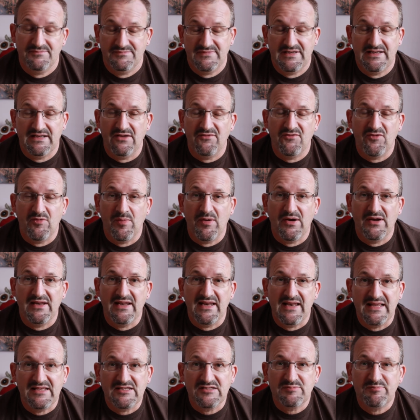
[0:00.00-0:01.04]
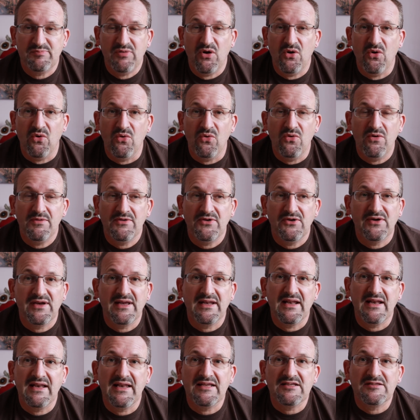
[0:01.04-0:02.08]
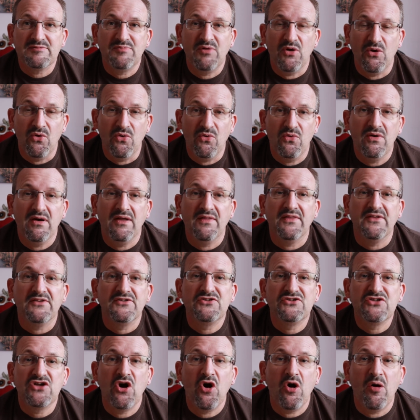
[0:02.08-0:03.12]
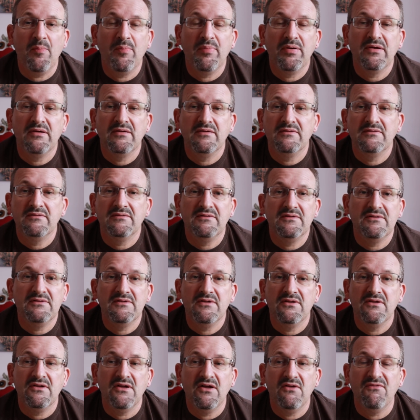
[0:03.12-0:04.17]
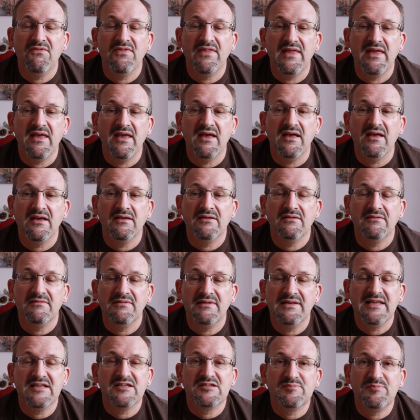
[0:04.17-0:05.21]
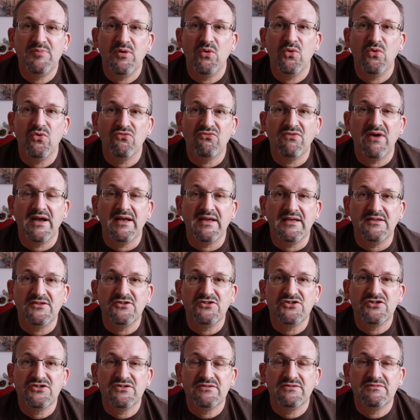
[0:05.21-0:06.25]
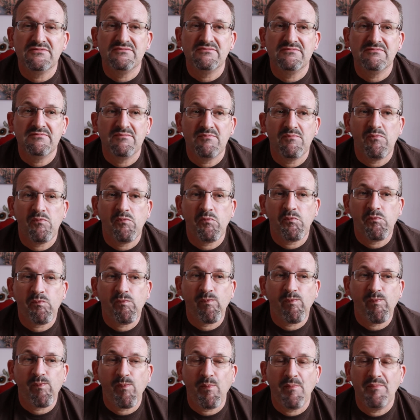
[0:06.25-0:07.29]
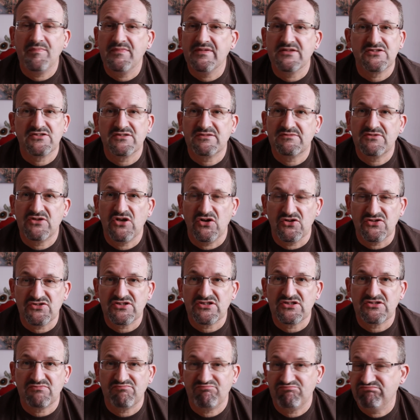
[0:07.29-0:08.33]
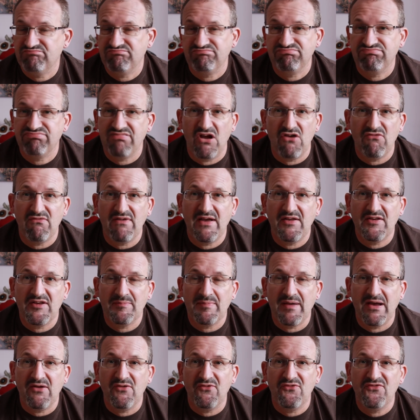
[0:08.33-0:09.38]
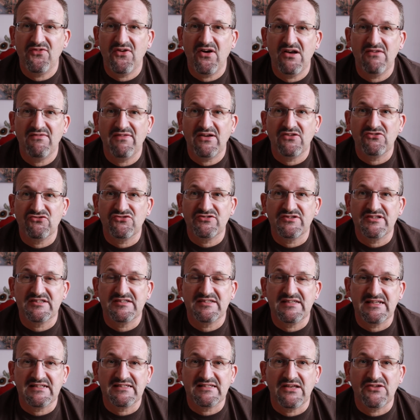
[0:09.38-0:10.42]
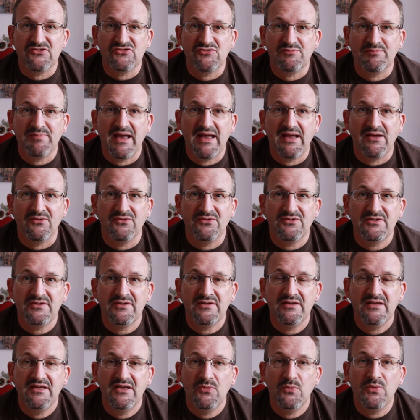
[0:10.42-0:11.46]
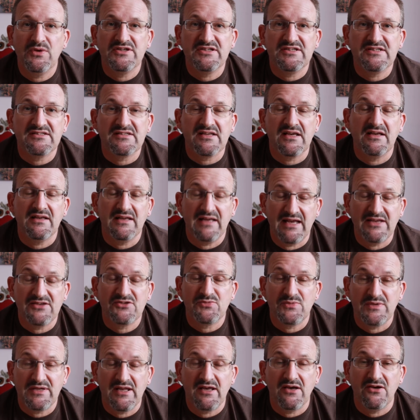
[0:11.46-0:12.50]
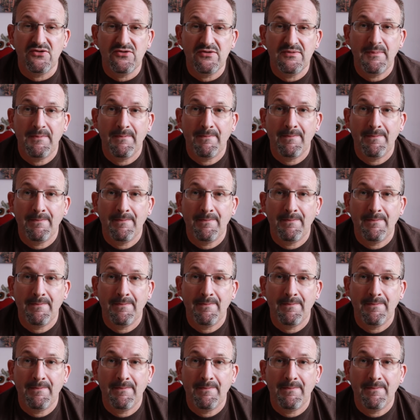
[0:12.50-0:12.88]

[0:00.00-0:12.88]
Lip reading: you know, if you're buying a Les Paul, you'll get a Les Paul at the top of their Les Paul range. It costs around about £500 to £600, which is, as we know,